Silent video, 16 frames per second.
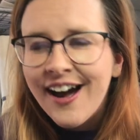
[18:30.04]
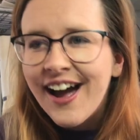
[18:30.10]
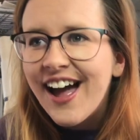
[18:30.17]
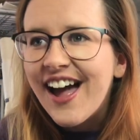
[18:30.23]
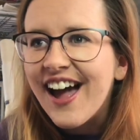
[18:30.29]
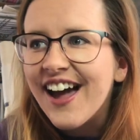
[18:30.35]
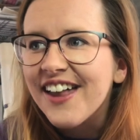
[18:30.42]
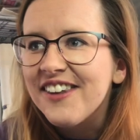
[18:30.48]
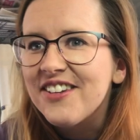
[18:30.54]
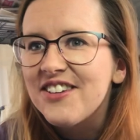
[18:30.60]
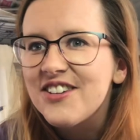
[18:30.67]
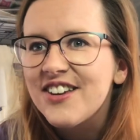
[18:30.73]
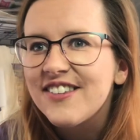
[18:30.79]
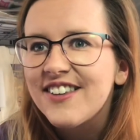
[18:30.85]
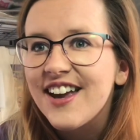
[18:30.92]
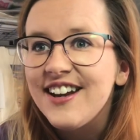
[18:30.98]
and
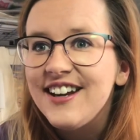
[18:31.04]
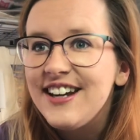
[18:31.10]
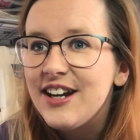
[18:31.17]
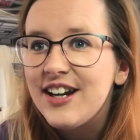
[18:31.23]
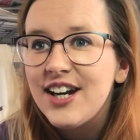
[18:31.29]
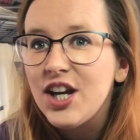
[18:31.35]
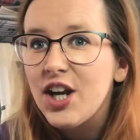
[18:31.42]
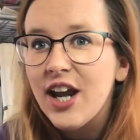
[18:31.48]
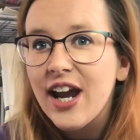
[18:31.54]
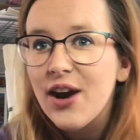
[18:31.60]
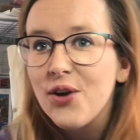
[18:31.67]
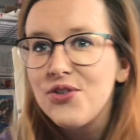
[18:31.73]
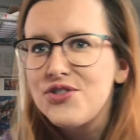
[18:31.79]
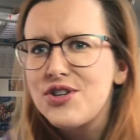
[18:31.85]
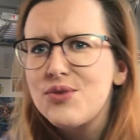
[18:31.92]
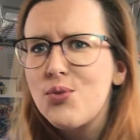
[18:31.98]
then he can get
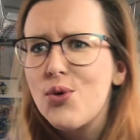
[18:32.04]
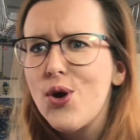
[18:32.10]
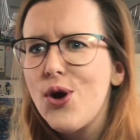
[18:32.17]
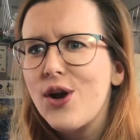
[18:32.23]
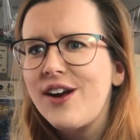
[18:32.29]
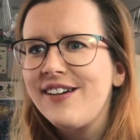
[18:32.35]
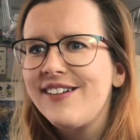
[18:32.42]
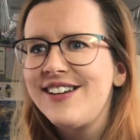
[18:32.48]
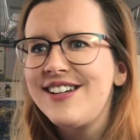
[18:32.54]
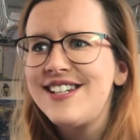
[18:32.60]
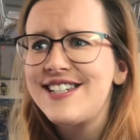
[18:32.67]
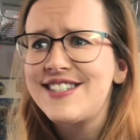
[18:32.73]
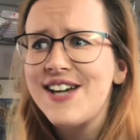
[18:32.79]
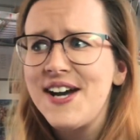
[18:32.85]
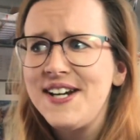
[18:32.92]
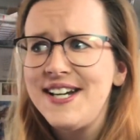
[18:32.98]
on to work and
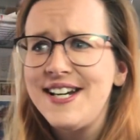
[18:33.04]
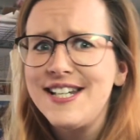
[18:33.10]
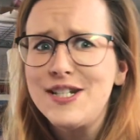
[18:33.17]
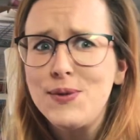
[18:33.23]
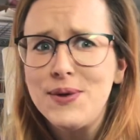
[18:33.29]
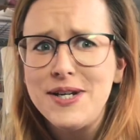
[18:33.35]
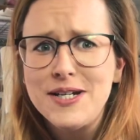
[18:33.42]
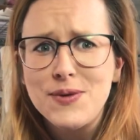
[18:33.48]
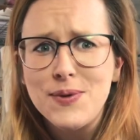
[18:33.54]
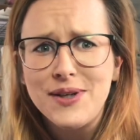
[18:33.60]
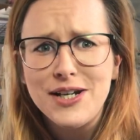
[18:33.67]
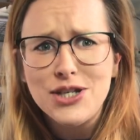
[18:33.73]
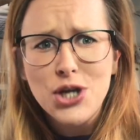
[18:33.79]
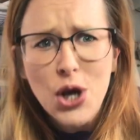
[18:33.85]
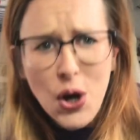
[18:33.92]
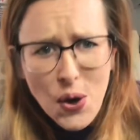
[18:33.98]
designing his
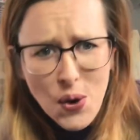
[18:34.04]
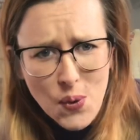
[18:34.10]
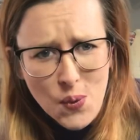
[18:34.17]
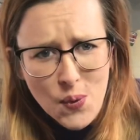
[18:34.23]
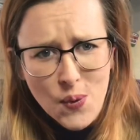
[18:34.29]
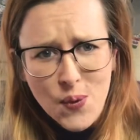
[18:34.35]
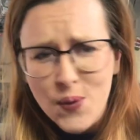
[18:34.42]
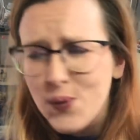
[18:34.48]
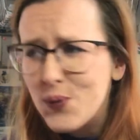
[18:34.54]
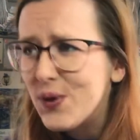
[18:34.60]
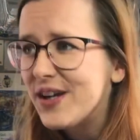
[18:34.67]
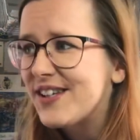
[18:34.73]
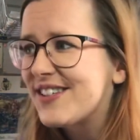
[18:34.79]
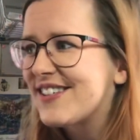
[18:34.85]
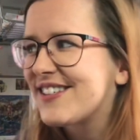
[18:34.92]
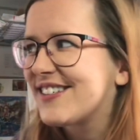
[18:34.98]
2022,
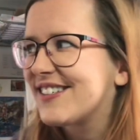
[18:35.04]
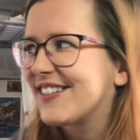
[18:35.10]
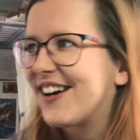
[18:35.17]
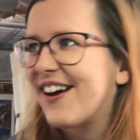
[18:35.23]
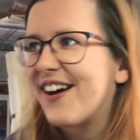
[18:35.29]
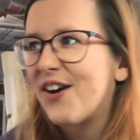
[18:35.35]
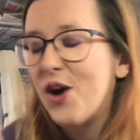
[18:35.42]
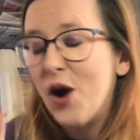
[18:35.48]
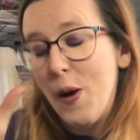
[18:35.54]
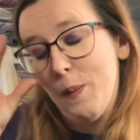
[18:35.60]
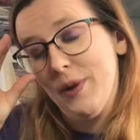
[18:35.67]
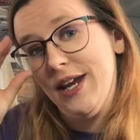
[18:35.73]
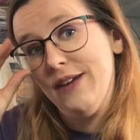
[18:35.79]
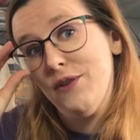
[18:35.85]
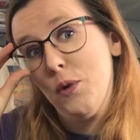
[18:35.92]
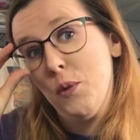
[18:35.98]
which I can't
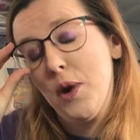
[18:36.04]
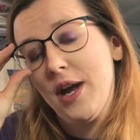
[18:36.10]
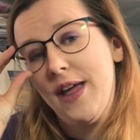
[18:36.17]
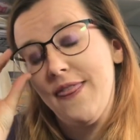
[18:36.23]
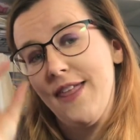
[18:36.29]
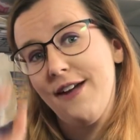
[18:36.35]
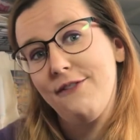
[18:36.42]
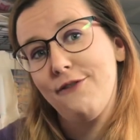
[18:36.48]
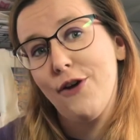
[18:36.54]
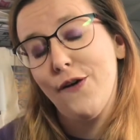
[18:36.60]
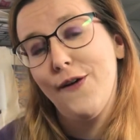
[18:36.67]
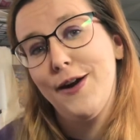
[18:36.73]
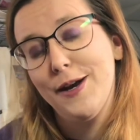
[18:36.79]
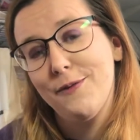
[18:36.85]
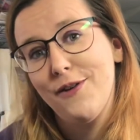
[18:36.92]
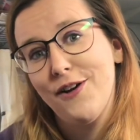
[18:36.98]
believe you're working that far
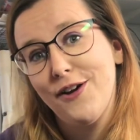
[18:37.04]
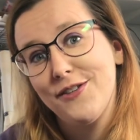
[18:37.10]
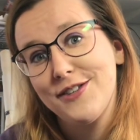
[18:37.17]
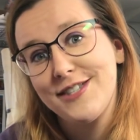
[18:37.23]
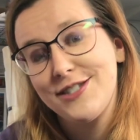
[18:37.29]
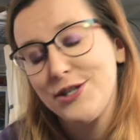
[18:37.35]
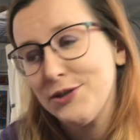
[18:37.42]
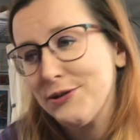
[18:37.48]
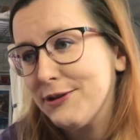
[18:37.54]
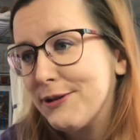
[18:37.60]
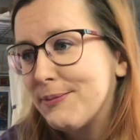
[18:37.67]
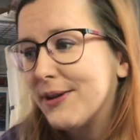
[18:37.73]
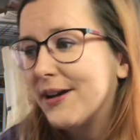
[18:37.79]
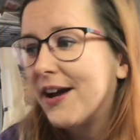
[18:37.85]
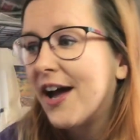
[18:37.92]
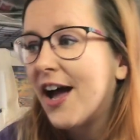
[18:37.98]
in advance, Stuart.
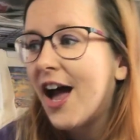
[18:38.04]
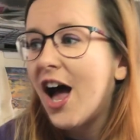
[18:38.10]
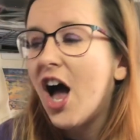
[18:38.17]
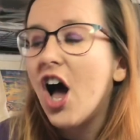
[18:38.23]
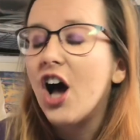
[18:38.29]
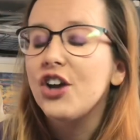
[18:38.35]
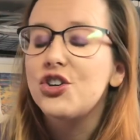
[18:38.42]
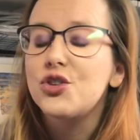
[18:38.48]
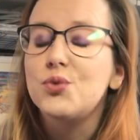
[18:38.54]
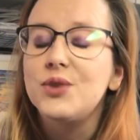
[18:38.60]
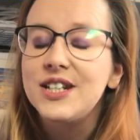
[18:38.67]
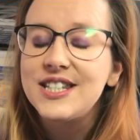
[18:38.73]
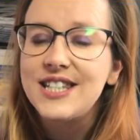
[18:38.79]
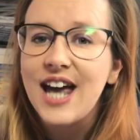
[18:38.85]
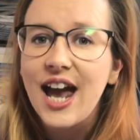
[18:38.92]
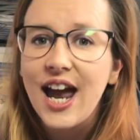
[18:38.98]
But I just want to
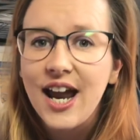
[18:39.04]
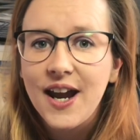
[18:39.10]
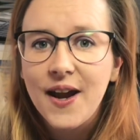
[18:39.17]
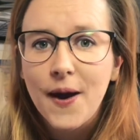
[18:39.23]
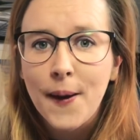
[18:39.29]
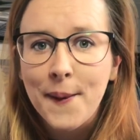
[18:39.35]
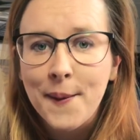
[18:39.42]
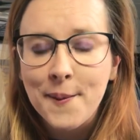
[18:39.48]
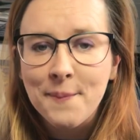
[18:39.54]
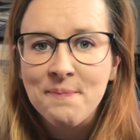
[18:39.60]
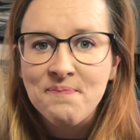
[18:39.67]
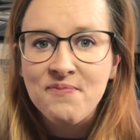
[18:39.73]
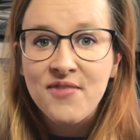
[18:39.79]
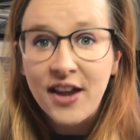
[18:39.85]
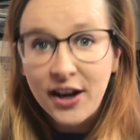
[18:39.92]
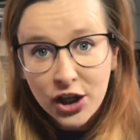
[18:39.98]
say
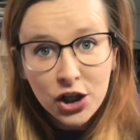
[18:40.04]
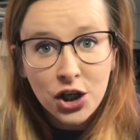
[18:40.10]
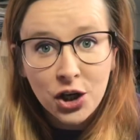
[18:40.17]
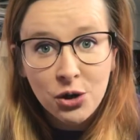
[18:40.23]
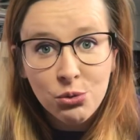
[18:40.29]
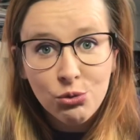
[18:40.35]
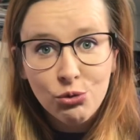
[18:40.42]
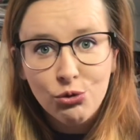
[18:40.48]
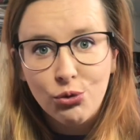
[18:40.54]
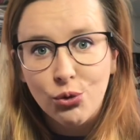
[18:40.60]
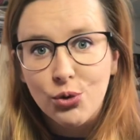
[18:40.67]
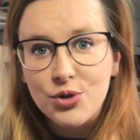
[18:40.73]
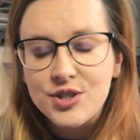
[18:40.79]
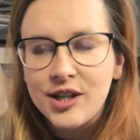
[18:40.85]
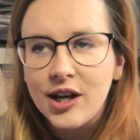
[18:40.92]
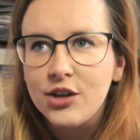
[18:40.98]
thank you
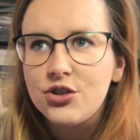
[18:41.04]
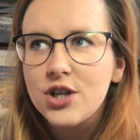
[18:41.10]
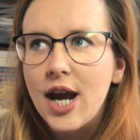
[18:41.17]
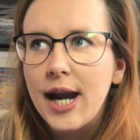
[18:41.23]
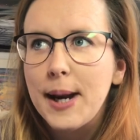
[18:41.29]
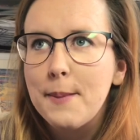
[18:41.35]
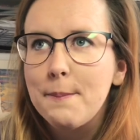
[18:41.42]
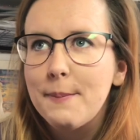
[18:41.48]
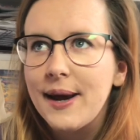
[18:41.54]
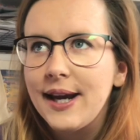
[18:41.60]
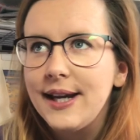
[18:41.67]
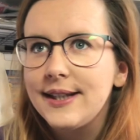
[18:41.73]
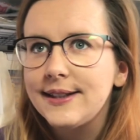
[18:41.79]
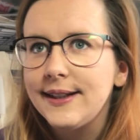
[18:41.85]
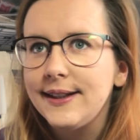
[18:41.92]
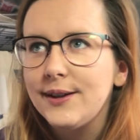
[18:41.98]
for such an
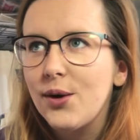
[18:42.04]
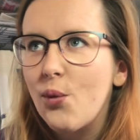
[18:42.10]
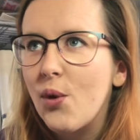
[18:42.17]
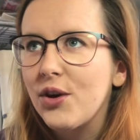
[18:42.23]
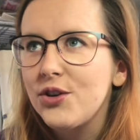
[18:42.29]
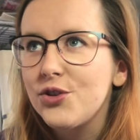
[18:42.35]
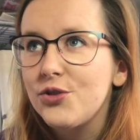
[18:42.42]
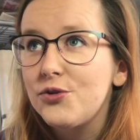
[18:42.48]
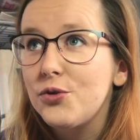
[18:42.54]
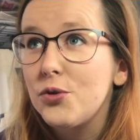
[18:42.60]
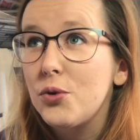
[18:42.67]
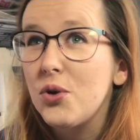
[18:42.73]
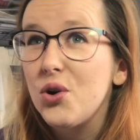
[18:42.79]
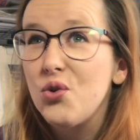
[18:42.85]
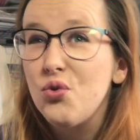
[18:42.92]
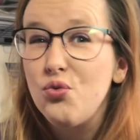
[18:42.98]
amazing,
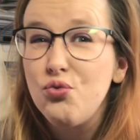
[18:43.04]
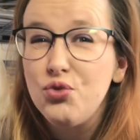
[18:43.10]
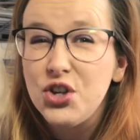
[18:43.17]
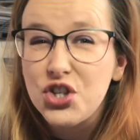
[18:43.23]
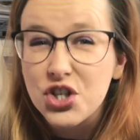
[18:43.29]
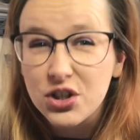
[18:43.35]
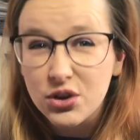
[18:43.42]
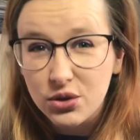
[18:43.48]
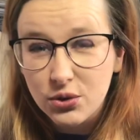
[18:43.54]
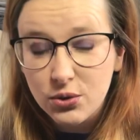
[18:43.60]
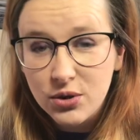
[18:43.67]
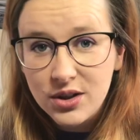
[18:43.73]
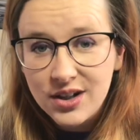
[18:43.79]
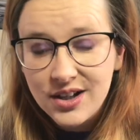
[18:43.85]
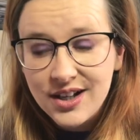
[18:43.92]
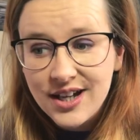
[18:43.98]
wonderful, original
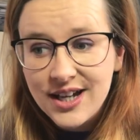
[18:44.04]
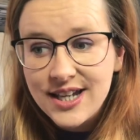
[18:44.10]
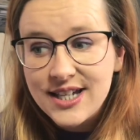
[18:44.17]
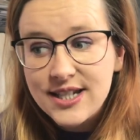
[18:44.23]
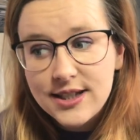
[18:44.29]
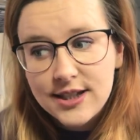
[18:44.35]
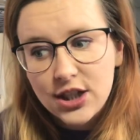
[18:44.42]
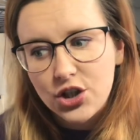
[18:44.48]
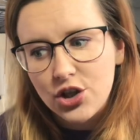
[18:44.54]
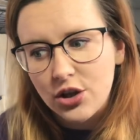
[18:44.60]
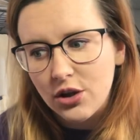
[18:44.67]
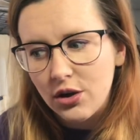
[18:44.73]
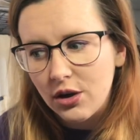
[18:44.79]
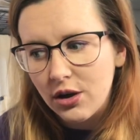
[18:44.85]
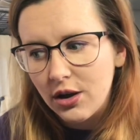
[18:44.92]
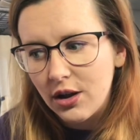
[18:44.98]
Stitch
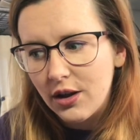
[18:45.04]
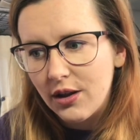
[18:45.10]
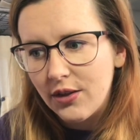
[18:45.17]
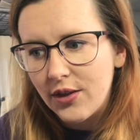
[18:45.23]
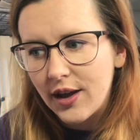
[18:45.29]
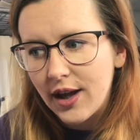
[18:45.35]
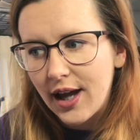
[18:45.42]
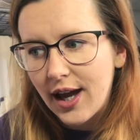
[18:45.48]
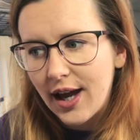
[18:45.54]
Along that